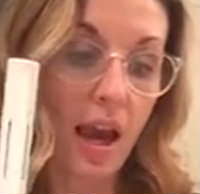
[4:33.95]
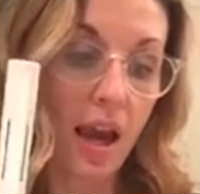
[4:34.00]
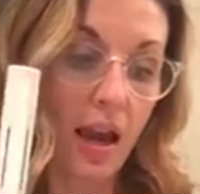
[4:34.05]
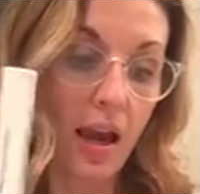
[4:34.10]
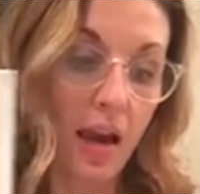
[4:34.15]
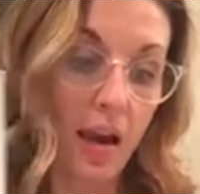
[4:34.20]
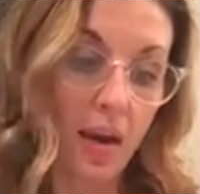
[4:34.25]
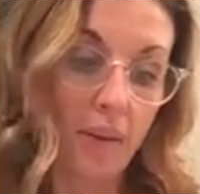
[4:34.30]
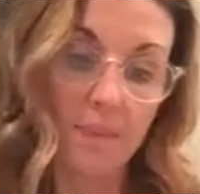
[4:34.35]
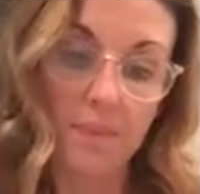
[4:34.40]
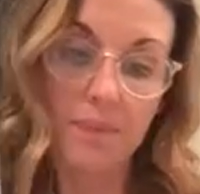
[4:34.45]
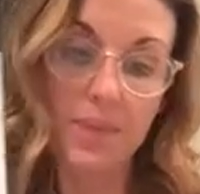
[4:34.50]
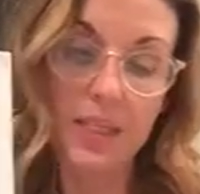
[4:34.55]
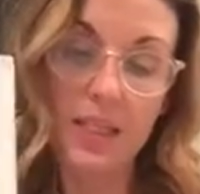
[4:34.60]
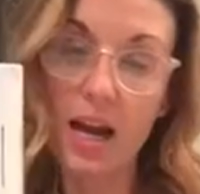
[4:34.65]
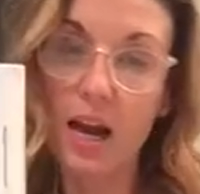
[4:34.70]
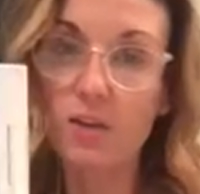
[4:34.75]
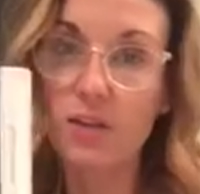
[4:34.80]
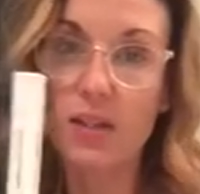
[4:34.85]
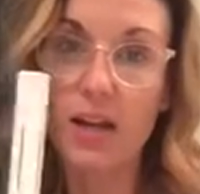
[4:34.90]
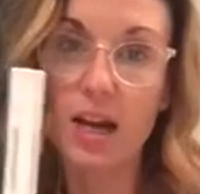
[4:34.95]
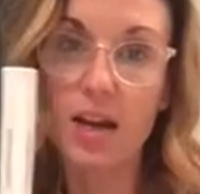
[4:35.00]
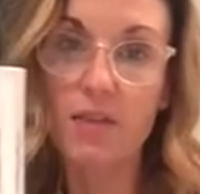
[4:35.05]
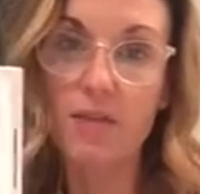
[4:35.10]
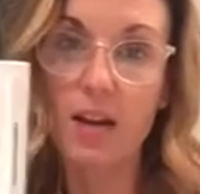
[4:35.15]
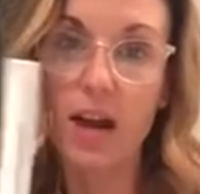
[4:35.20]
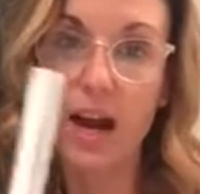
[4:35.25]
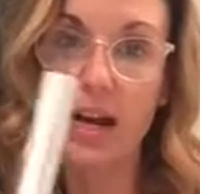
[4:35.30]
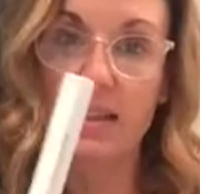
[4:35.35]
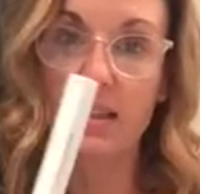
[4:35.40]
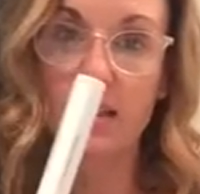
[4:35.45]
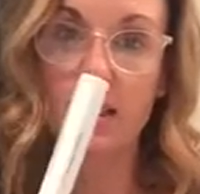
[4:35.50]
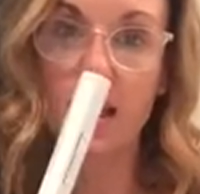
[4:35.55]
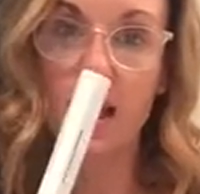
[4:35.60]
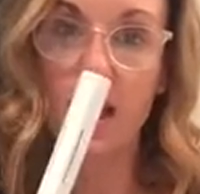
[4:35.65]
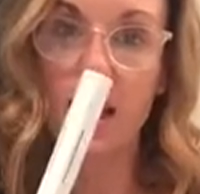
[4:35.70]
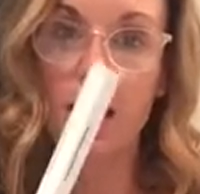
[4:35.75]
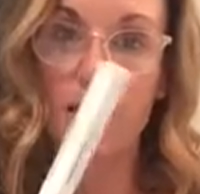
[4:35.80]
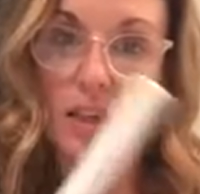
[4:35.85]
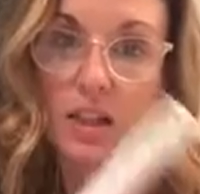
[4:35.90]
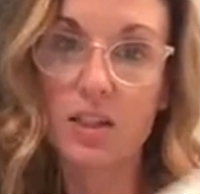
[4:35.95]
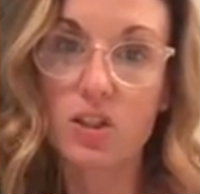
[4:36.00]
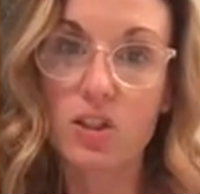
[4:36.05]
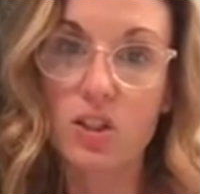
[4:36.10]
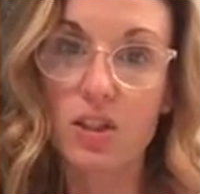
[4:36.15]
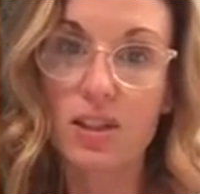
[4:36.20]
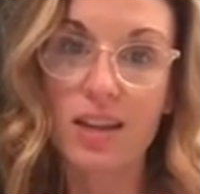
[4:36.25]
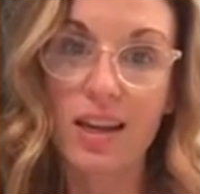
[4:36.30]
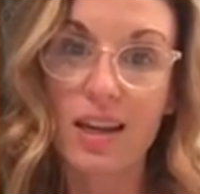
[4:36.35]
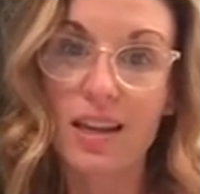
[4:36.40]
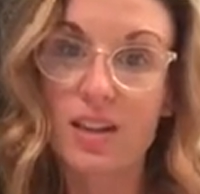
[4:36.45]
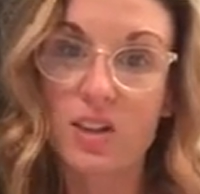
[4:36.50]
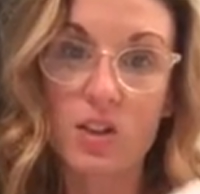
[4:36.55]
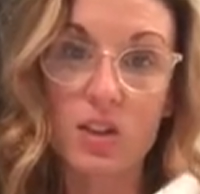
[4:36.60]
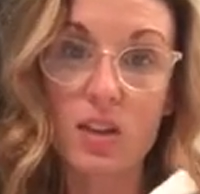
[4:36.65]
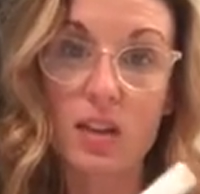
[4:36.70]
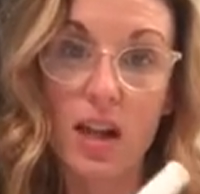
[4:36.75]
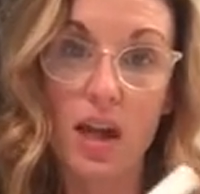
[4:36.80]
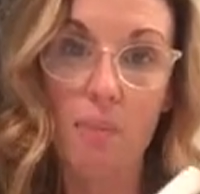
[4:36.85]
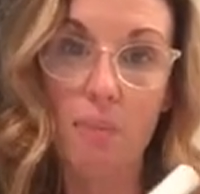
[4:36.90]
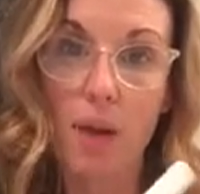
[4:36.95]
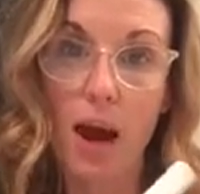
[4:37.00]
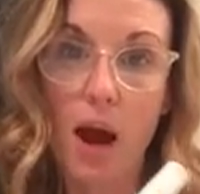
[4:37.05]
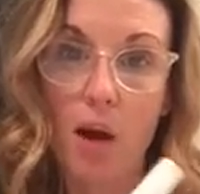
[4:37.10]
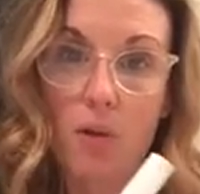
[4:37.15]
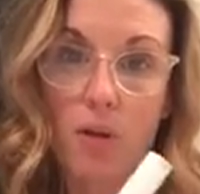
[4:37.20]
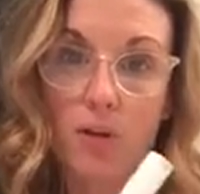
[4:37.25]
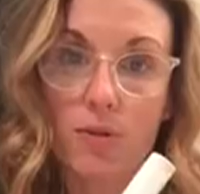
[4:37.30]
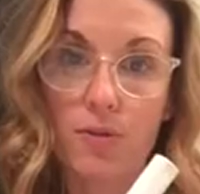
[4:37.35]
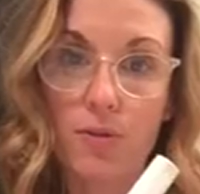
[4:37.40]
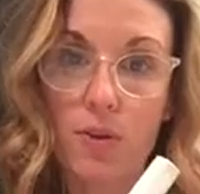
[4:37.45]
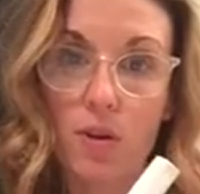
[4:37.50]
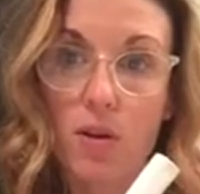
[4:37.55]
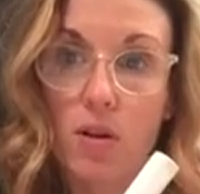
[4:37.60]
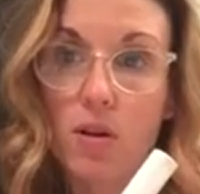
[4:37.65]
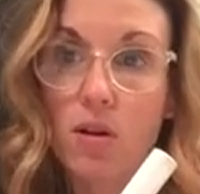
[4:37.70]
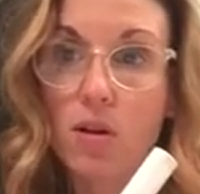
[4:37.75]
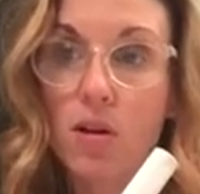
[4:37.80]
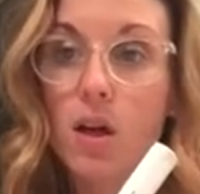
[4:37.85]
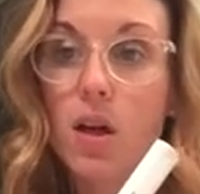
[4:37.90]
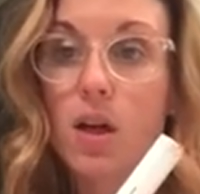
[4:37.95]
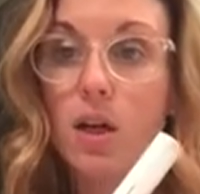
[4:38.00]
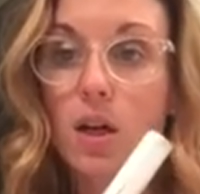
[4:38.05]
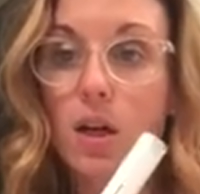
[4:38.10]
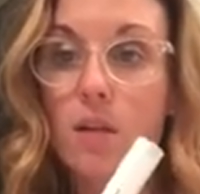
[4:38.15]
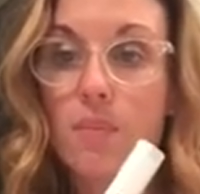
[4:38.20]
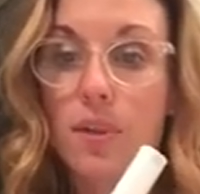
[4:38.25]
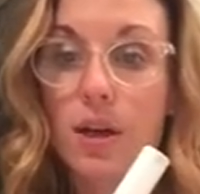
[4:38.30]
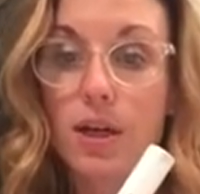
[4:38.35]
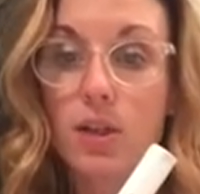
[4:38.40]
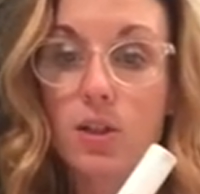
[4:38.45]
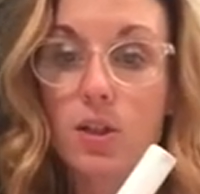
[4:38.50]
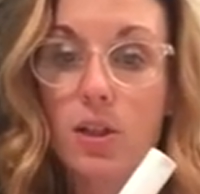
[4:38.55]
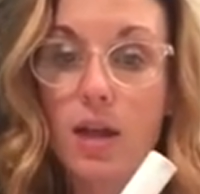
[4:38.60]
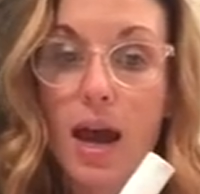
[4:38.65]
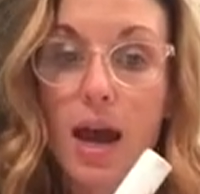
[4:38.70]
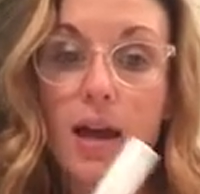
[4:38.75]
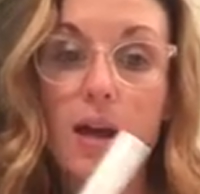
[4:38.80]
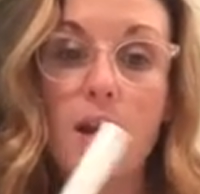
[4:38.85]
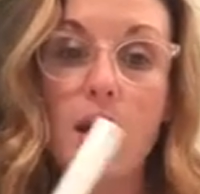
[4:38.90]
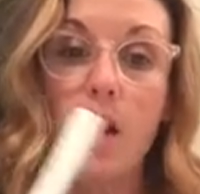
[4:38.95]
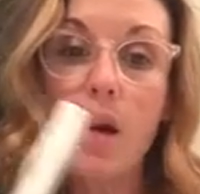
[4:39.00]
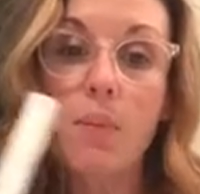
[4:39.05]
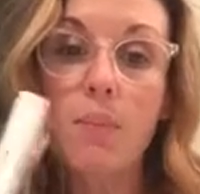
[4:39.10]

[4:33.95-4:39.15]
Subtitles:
The downside of it, I'd say, is just that it's just not powerful compared to that.